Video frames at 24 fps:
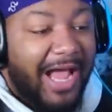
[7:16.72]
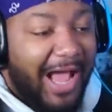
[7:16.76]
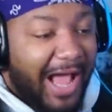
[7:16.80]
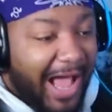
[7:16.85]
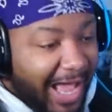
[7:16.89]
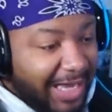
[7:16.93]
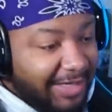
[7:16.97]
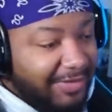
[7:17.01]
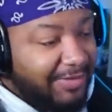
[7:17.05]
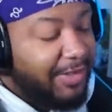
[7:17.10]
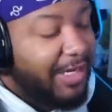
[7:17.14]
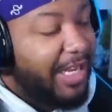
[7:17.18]

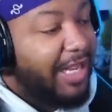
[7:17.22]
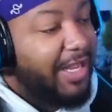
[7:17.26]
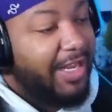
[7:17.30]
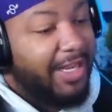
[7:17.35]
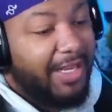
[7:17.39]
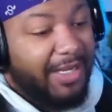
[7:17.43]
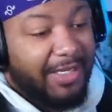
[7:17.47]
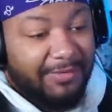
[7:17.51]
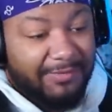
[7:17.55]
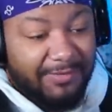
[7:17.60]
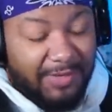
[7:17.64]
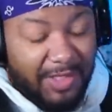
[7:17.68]
I,
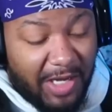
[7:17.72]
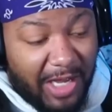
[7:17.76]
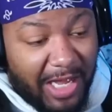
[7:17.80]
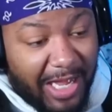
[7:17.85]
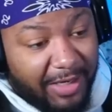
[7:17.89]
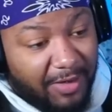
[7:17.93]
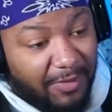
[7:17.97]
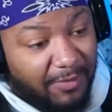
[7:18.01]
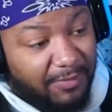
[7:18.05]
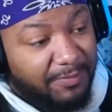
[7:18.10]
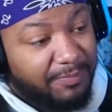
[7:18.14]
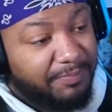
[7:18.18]
hey, I
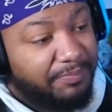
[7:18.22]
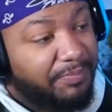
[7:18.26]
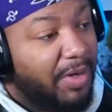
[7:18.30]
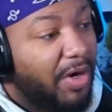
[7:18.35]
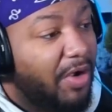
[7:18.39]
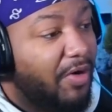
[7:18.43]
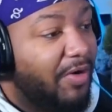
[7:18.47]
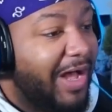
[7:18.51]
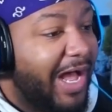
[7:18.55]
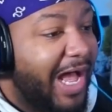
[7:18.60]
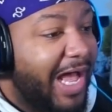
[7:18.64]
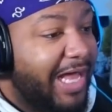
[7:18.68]
don't,
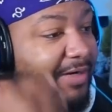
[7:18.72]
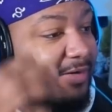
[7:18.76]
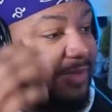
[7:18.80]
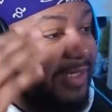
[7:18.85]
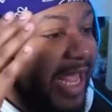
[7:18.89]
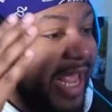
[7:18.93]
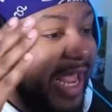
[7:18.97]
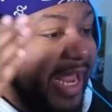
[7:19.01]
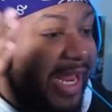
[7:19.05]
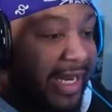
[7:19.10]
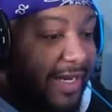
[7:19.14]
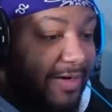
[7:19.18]
bro. I,
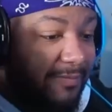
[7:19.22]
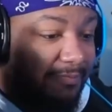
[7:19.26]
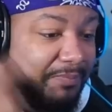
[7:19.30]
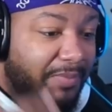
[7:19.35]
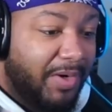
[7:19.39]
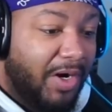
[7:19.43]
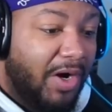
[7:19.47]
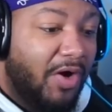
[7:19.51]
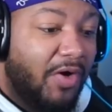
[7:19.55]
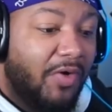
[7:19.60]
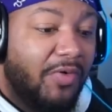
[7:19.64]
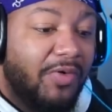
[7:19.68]
hey,
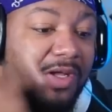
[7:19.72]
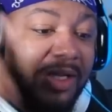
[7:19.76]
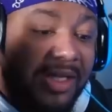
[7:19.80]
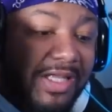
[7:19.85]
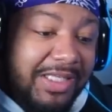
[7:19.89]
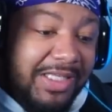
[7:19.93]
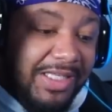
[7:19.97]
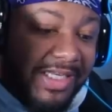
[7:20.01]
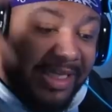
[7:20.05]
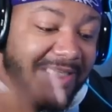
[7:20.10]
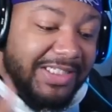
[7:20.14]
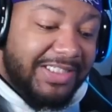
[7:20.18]
bro.
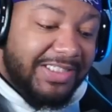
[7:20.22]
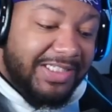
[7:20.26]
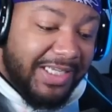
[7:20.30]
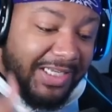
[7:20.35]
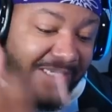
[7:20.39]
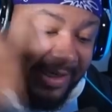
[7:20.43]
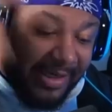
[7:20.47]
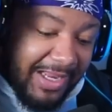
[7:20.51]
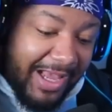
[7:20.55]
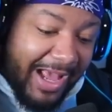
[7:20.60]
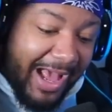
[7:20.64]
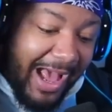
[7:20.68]

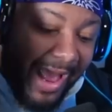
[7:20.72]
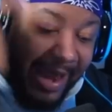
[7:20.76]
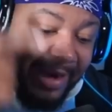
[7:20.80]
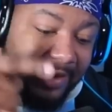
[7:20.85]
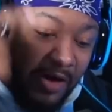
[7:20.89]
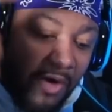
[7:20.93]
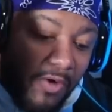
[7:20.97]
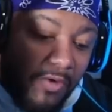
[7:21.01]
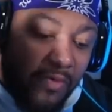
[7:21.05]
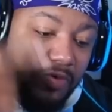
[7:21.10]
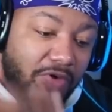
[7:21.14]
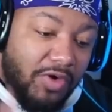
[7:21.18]
Listen, I
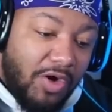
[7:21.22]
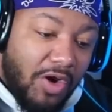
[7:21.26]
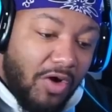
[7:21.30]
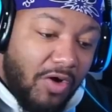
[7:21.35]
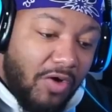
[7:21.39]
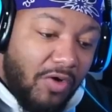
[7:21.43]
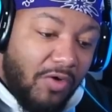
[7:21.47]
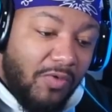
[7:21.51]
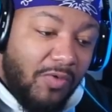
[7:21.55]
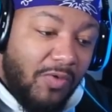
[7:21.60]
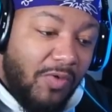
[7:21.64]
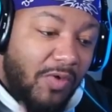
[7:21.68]
don't
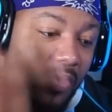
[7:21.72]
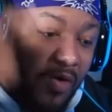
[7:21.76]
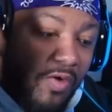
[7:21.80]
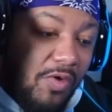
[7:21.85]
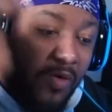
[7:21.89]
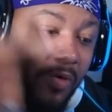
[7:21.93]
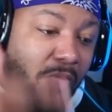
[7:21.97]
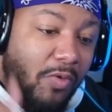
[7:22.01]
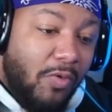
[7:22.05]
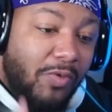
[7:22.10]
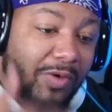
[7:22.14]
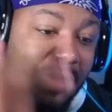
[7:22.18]
know
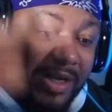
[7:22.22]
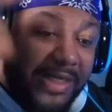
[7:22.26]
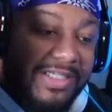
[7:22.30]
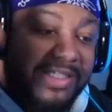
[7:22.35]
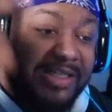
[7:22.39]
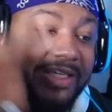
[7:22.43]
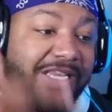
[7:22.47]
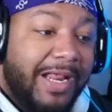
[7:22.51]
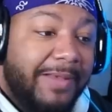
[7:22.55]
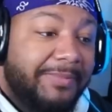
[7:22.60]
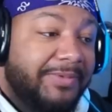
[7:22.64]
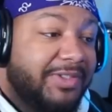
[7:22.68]
who could
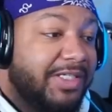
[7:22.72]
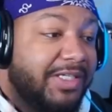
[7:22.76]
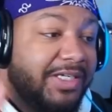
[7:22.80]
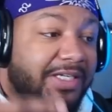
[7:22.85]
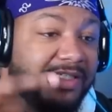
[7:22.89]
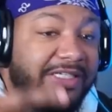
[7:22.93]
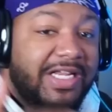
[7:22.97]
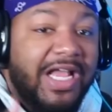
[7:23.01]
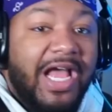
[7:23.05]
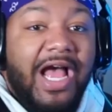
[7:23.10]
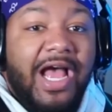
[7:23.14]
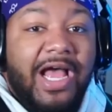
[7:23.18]
step to this
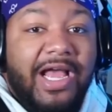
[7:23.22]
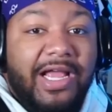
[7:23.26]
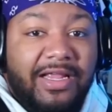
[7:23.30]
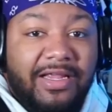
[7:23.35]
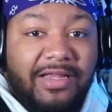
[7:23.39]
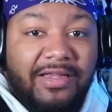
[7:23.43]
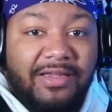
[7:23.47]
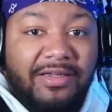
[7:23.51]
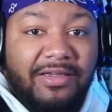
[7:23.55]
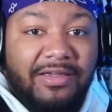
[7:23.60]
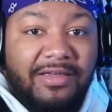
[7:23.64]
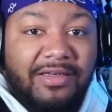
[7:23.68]
guy.
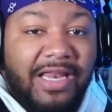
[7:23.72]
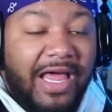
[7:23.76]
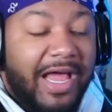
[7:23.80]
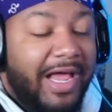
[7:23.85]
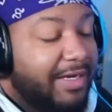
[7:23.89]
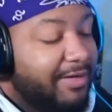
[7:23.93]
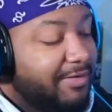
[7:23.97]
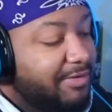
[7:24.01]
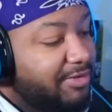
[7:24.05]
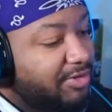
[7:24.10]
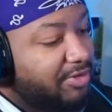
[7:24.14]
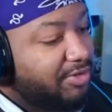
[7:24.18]
Like,
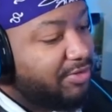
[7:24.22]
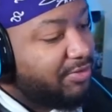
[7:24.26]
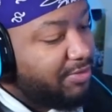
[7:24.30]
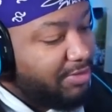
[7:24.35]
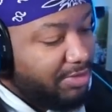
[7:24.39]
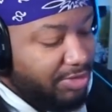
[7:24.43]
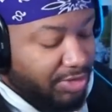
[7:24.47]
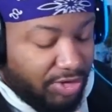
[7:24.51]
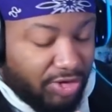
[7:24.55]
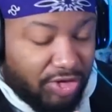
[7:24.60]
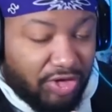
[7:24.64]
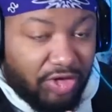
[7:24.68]

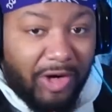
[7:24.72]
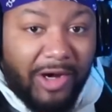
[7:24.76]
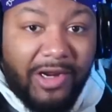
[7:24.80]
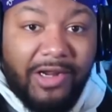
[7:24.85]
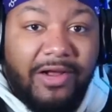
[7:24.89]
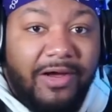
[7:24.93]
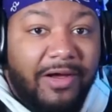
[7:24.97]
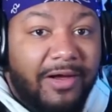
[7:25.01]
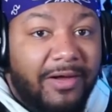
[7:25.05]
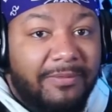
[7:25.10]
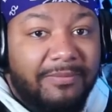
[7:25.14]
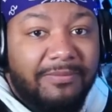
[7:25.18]
straight
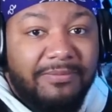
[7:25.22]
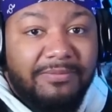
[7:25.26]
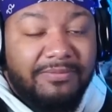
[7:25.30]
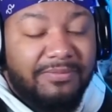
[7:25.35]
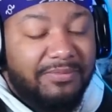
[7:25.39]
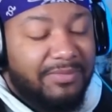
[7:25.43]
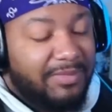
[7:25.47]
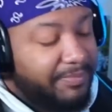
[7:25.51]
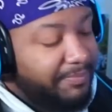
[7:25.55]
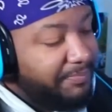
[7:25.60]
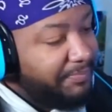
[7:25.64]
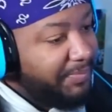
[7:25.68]
up.
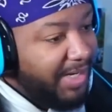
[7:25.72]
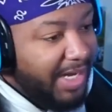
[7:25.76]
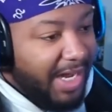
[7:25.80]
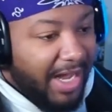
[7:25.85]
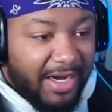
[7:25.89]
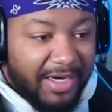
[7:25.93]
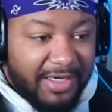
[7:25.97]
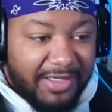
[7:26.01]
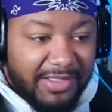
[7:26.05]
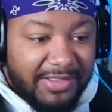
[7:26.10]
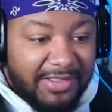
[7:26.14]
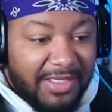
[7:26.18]
Be
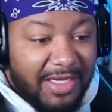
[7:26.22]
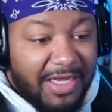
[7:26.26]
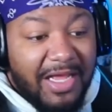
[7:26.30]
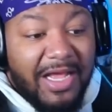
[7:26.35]
honest.